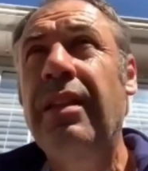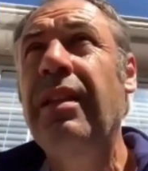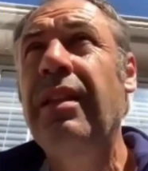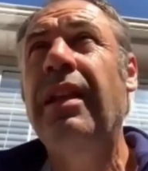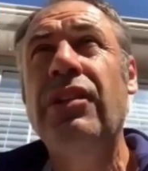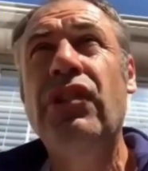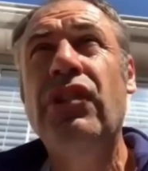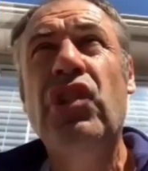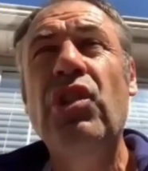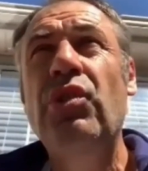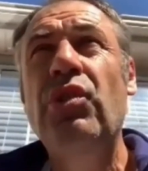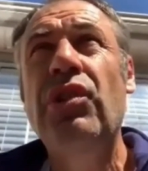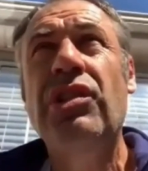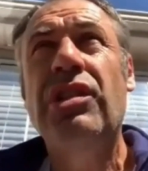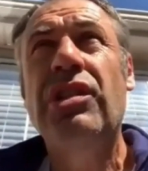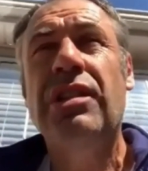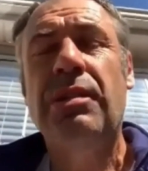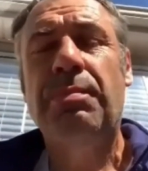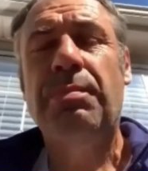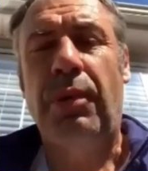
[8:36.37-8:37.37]
as soon as
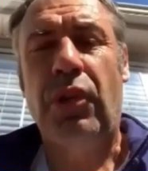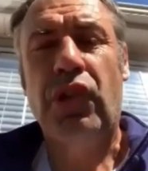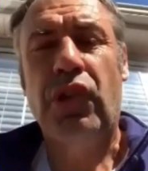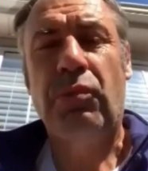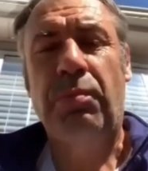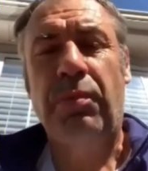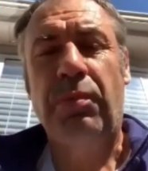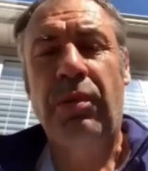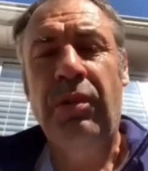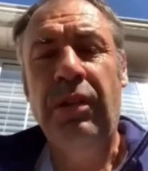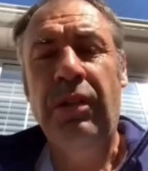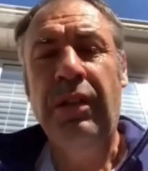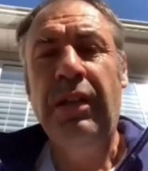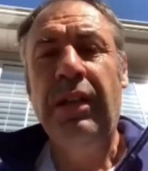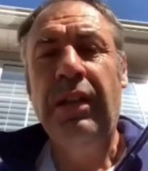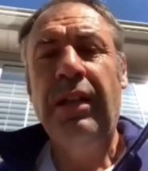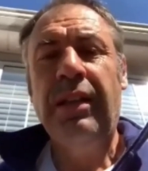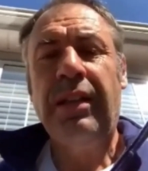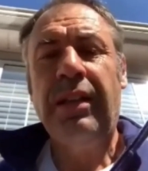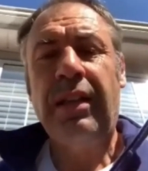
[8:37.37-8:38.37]
it's possible
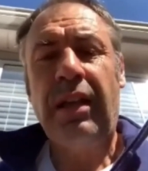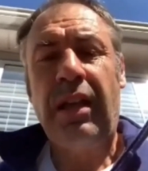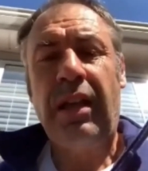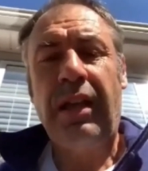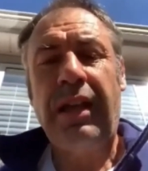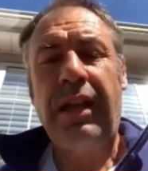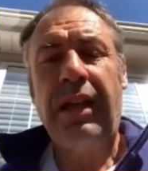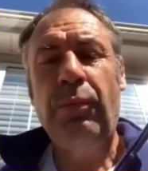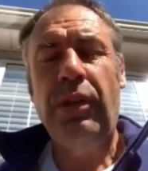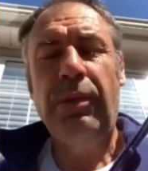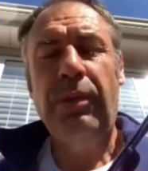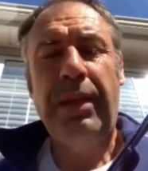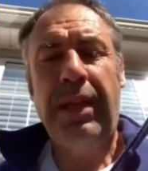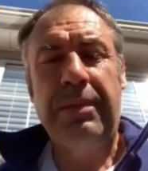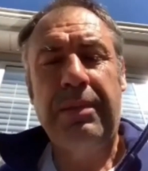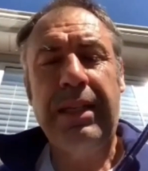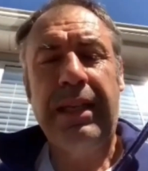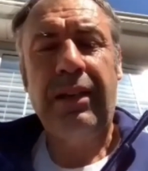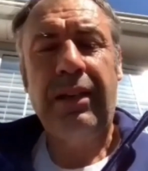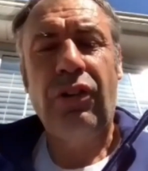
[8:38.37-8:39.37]
that I will be
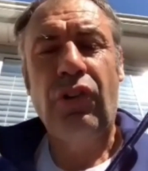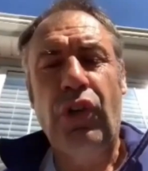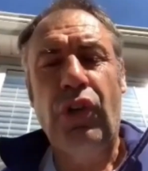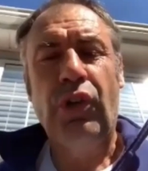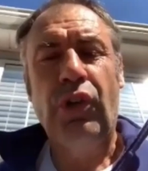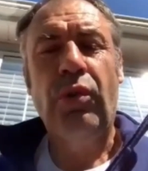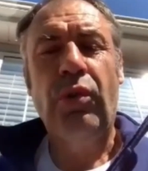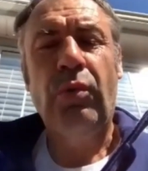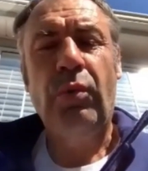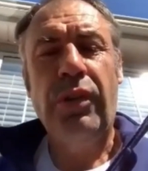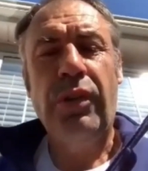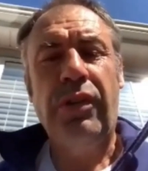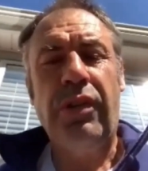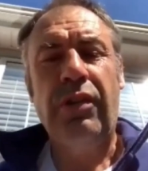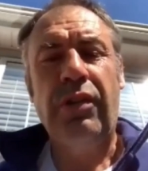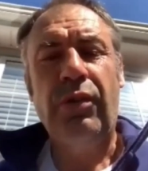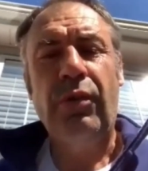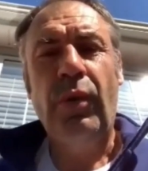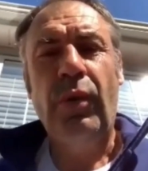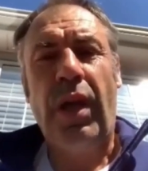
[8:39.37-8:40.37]
able to get on court with
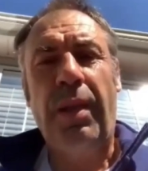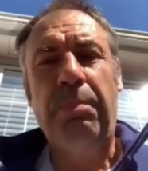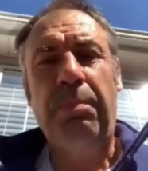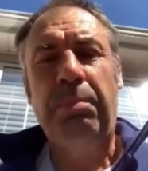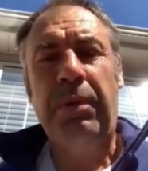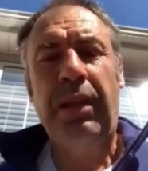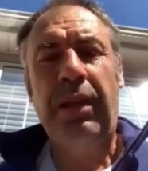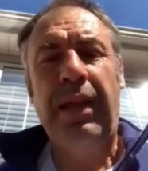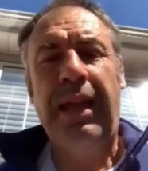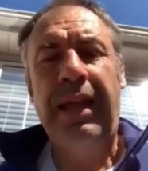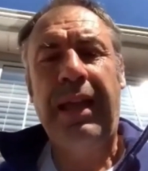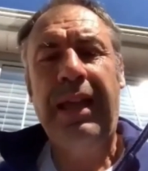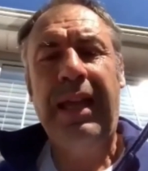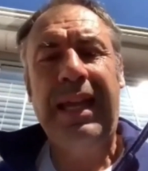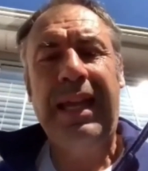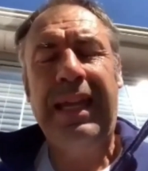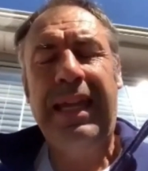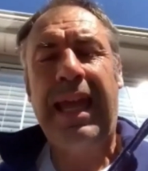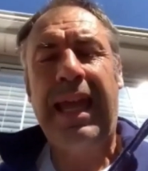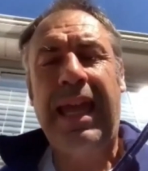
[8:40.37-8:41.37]
you and play
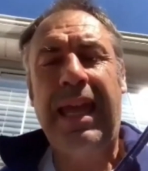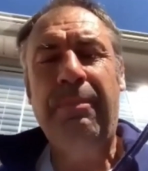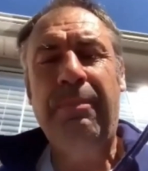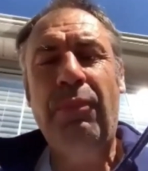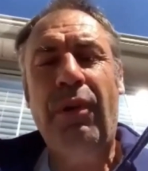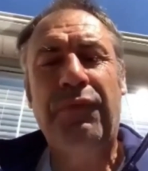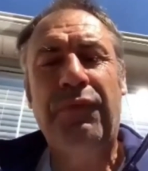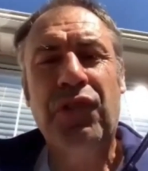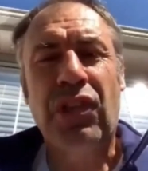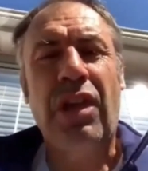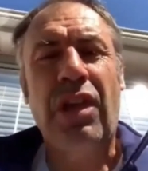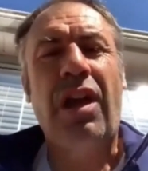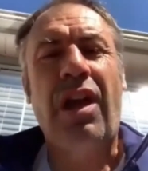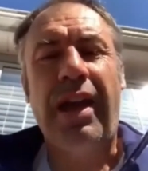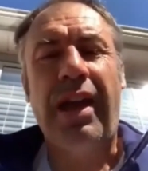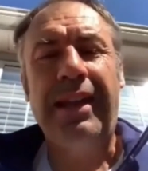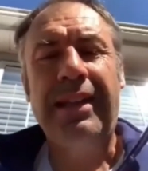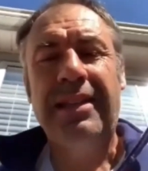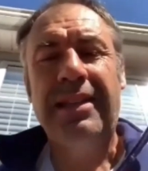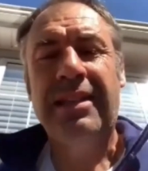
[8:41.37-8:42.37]
a game of
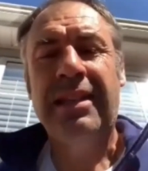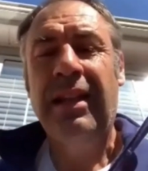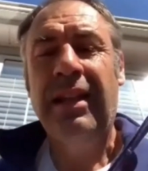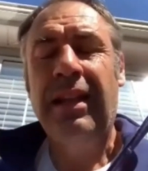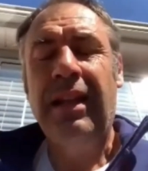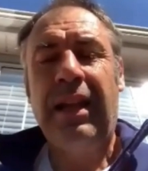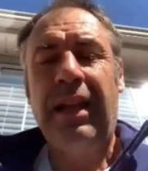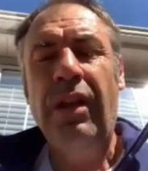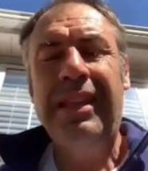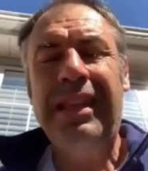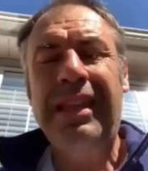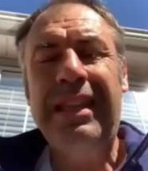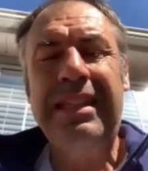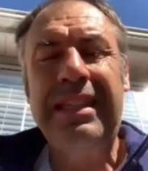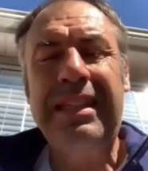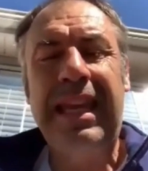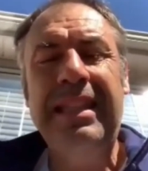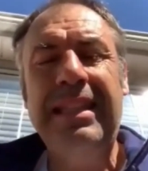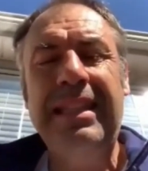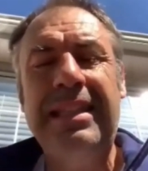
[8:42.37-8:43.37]
sides. The
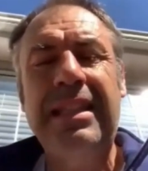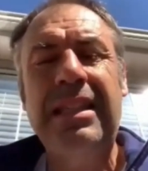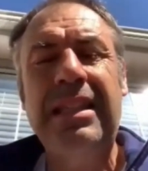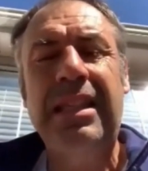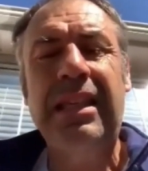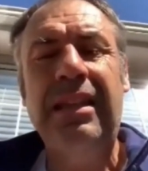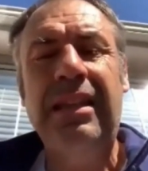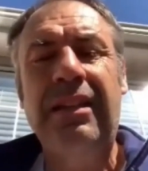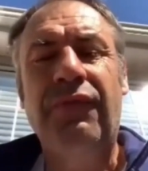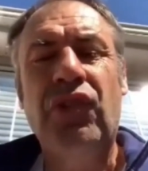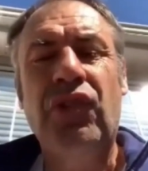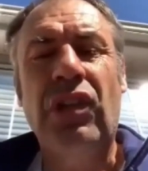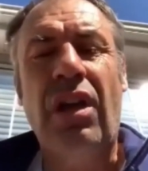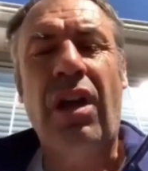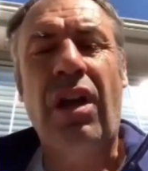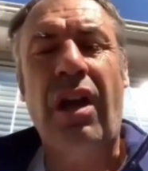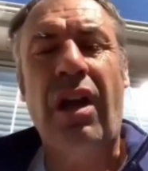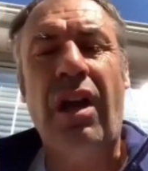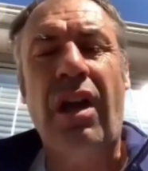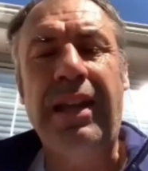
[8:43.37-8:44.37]
intensity of
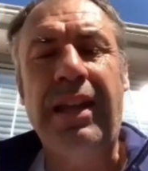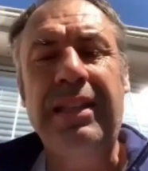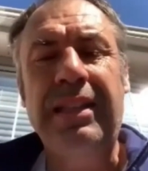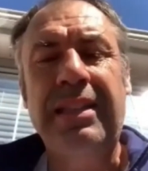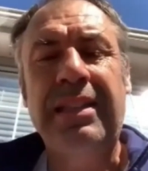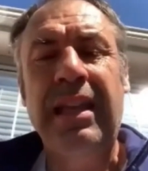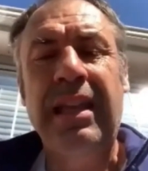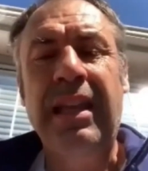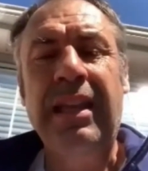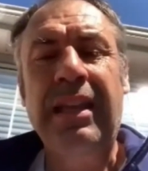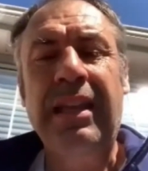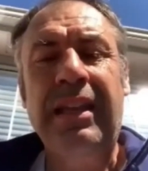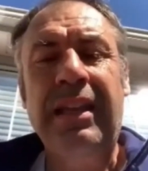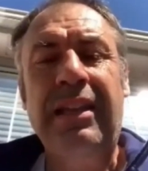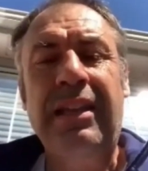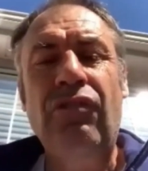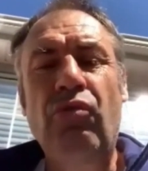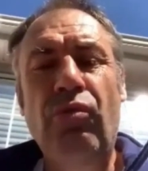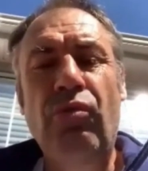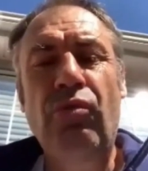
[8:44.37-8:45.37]
sides
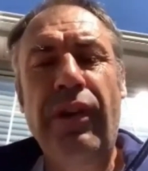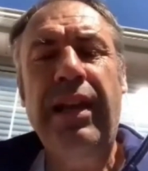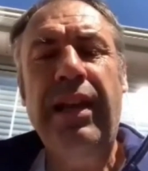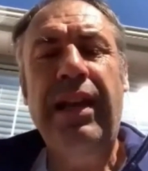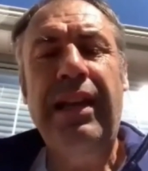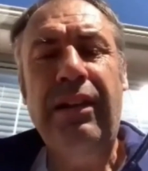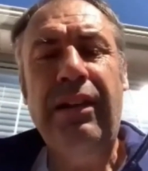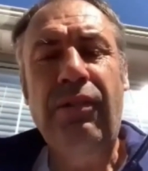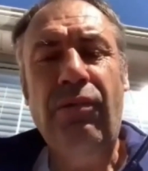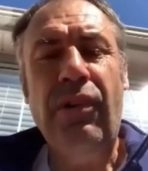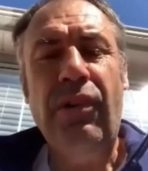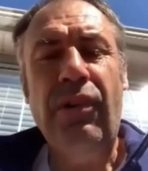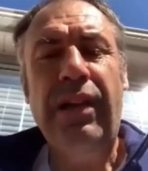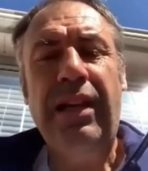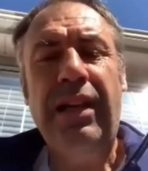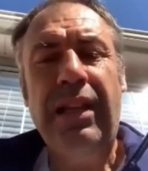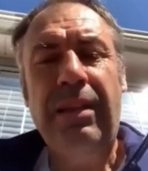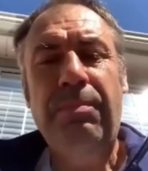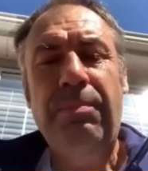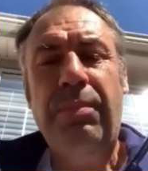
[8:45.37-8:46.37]
can
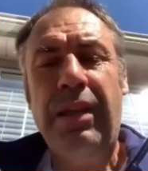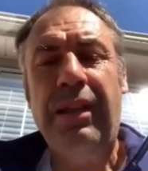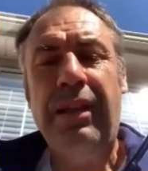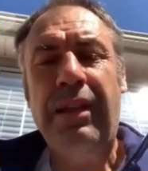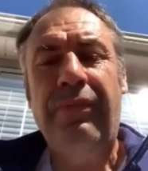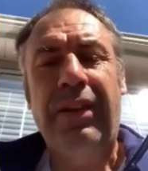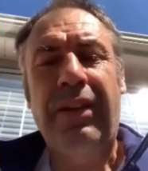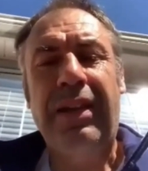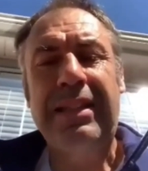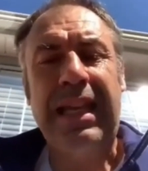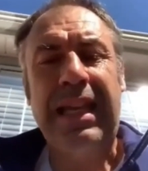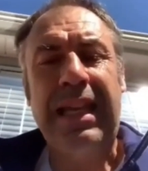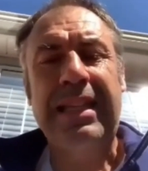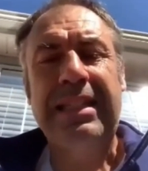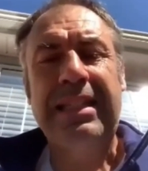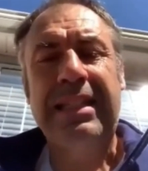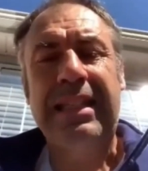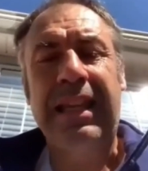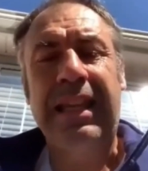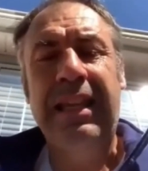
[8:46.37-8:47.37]
really be
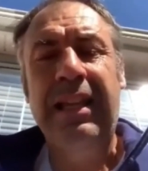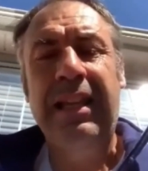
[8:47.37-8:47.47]
fantastic.